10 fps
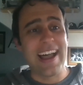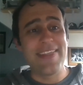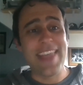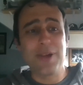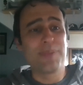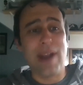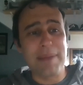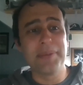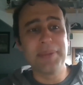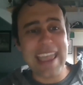That'll
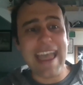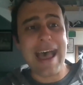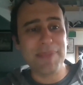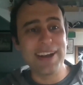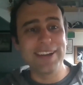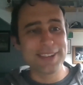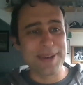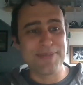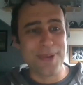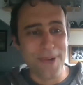probably happen at
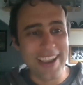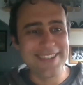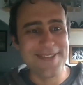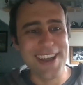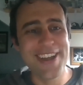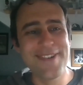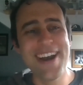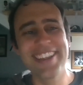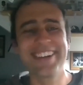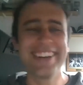some point.
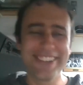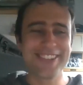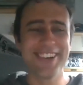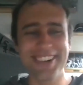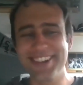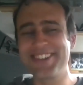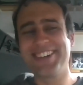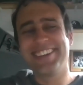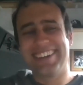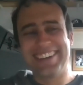Whether it should or
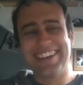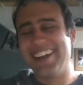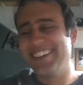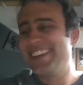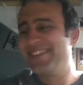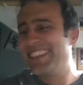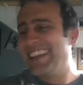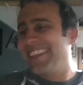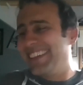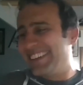shouldn't, I'll leave the
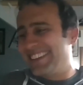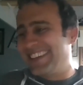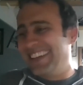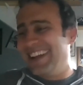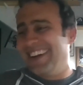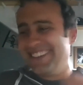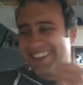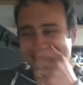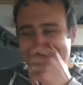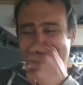ethics,
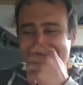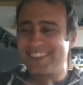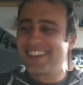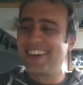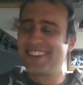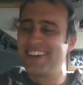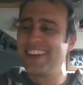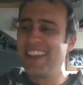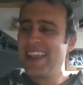to another discussion.